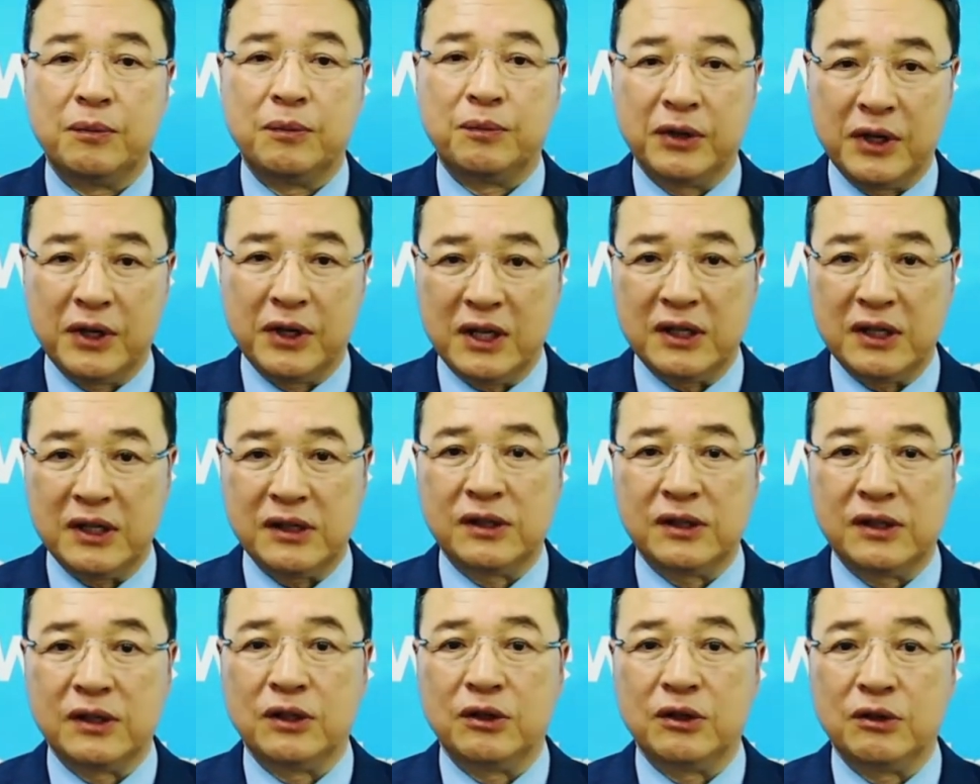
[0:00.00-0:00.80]

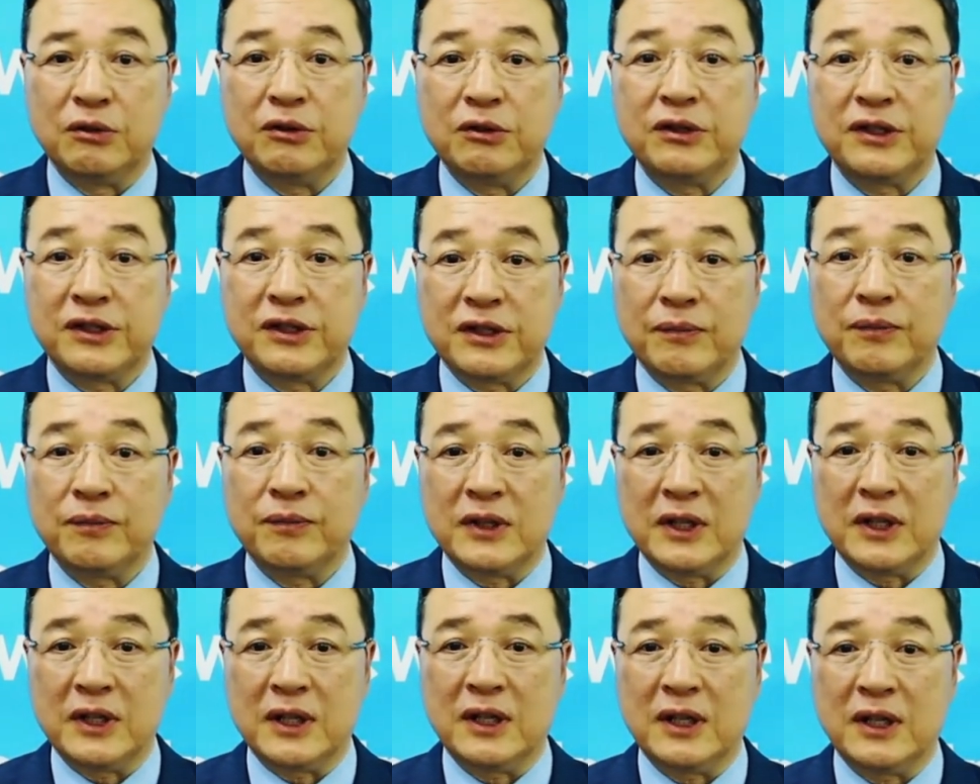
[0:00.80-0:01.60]
Please do
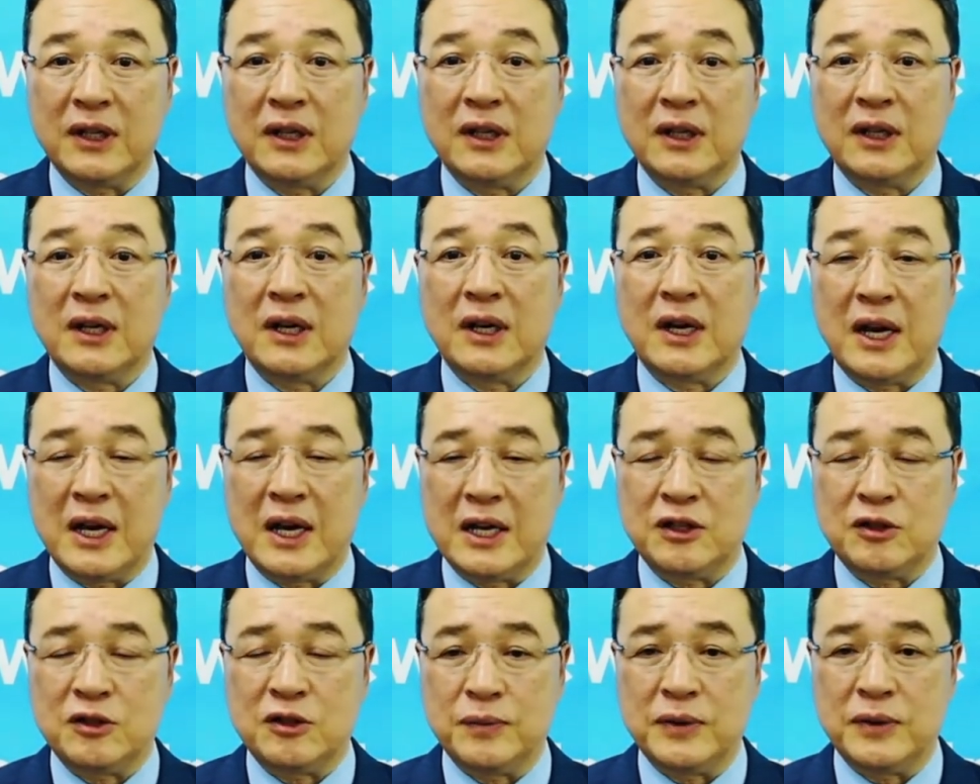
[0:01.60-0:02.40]
something
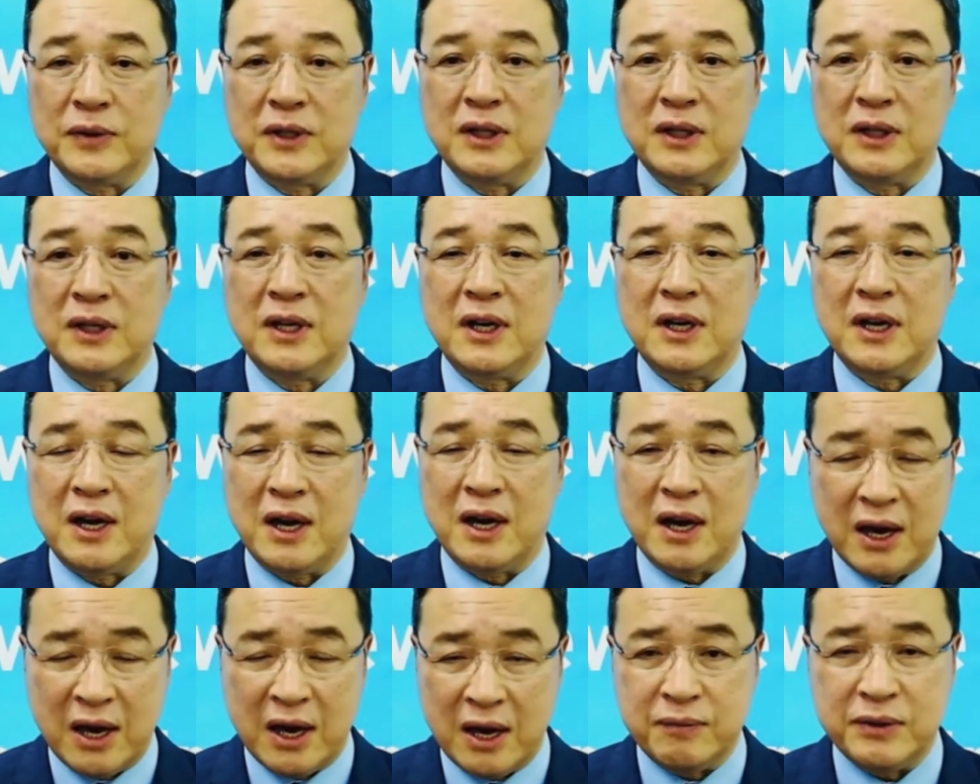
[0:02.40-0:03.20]
Atomy
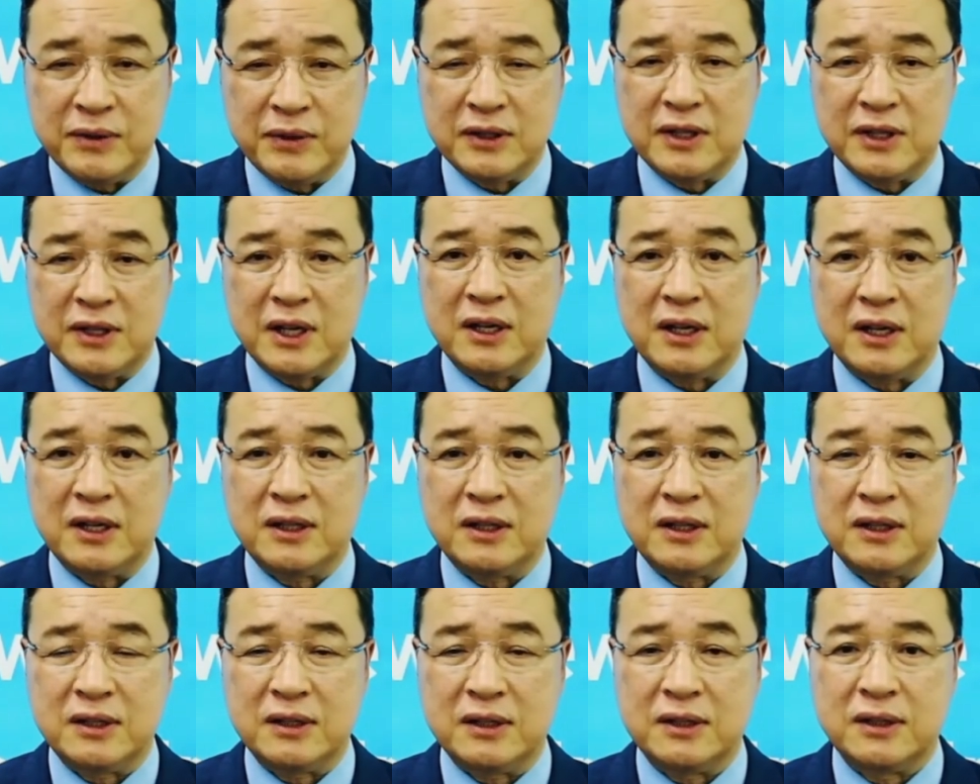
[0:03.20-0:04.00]
every day.
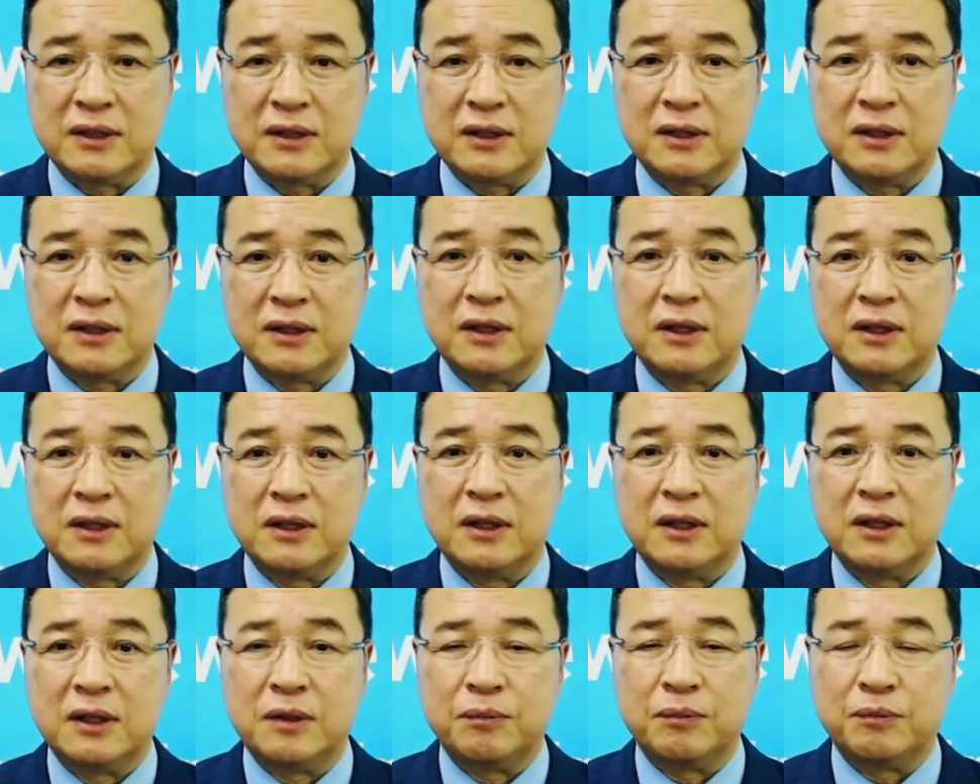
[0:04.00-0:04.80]

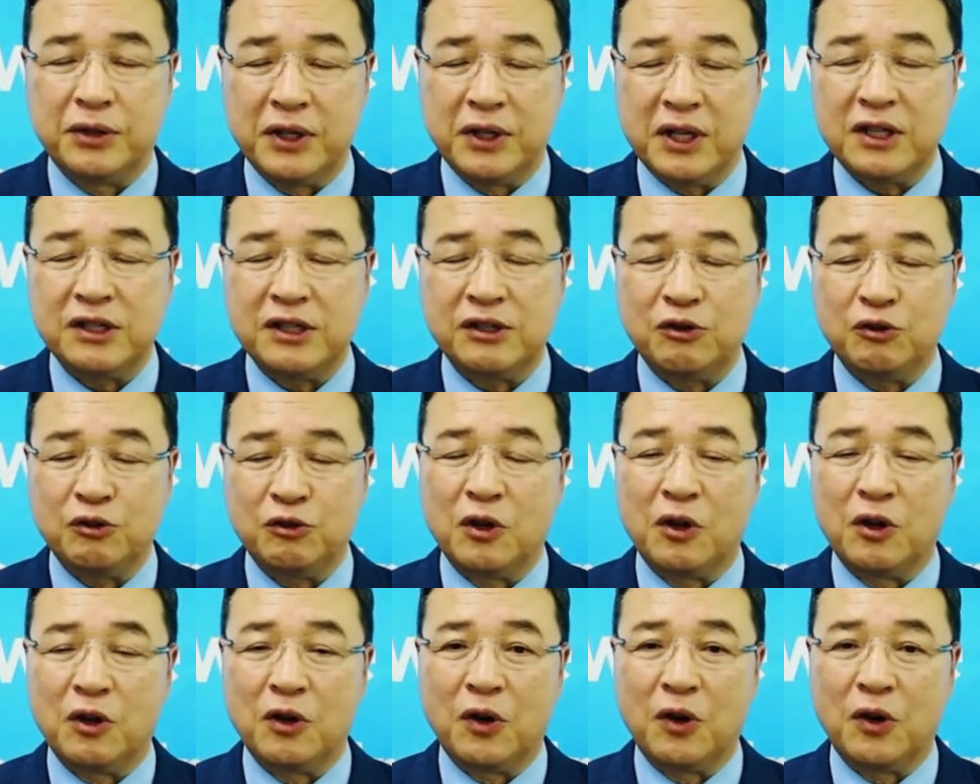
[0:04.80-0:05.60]
Please,
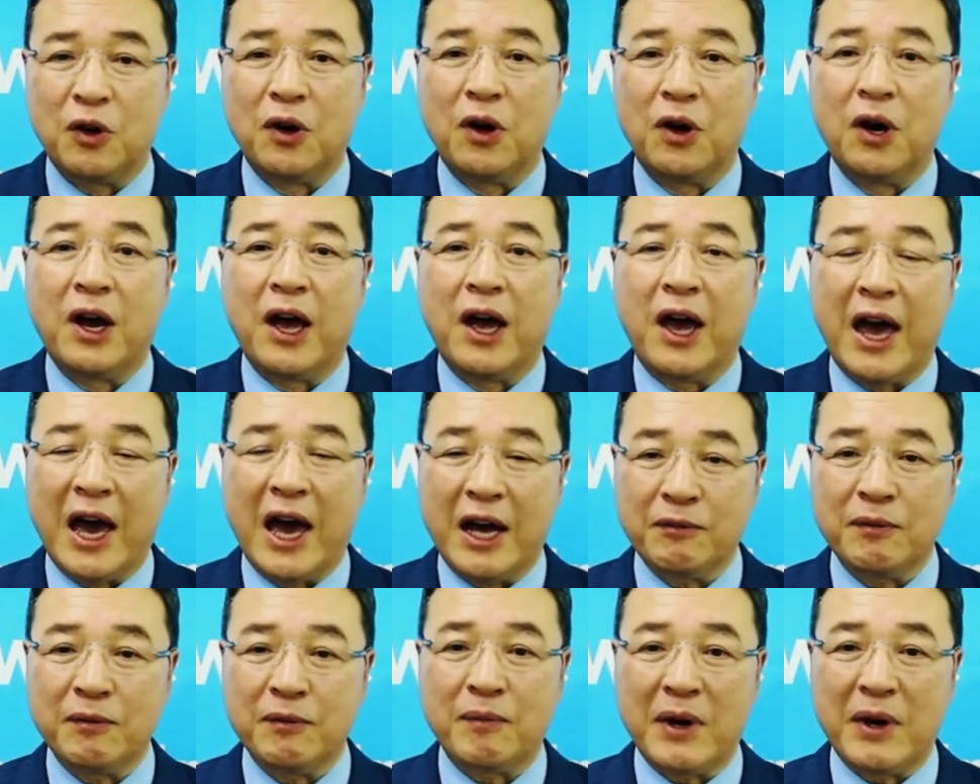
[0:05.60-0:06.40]
your
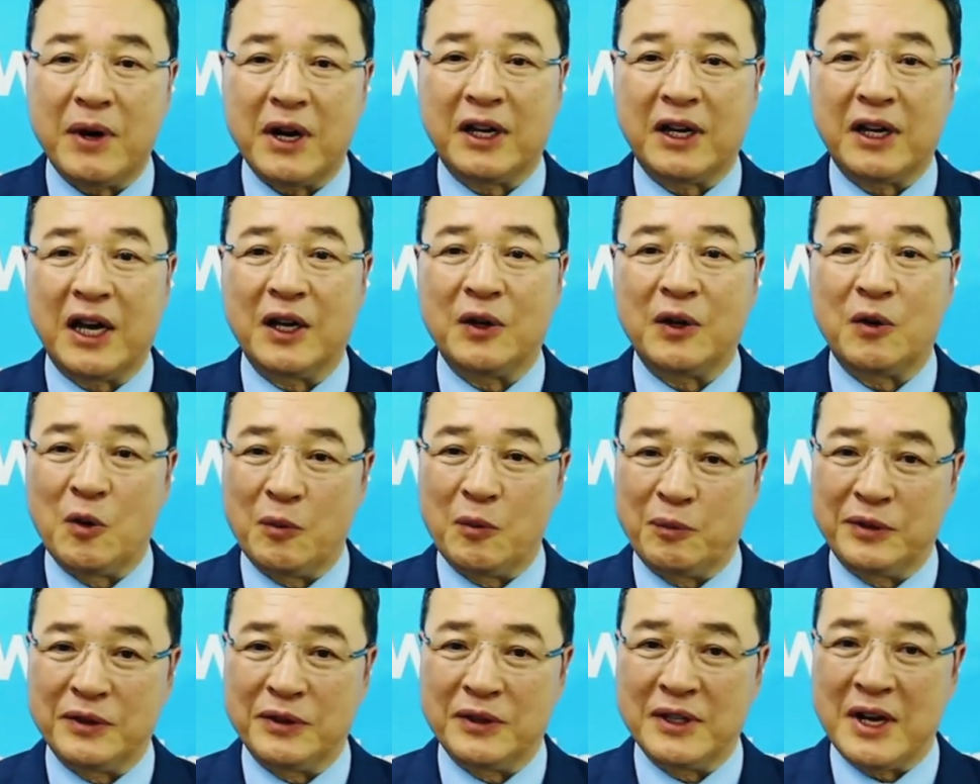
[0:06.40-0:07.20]
Atomy market
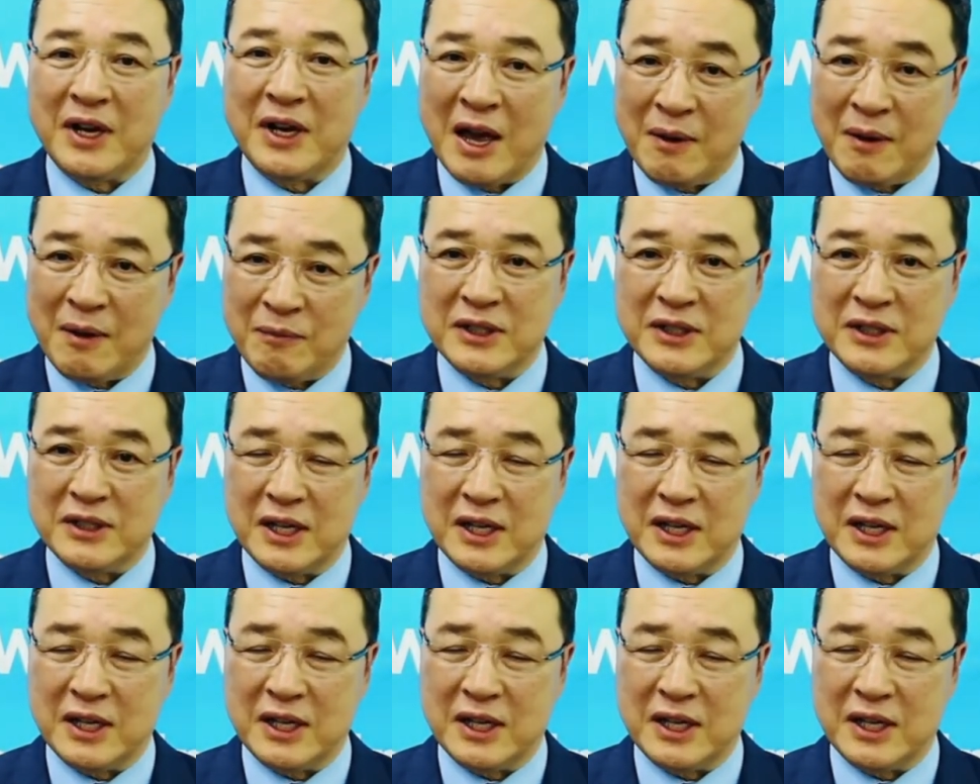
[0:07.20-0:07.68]
open every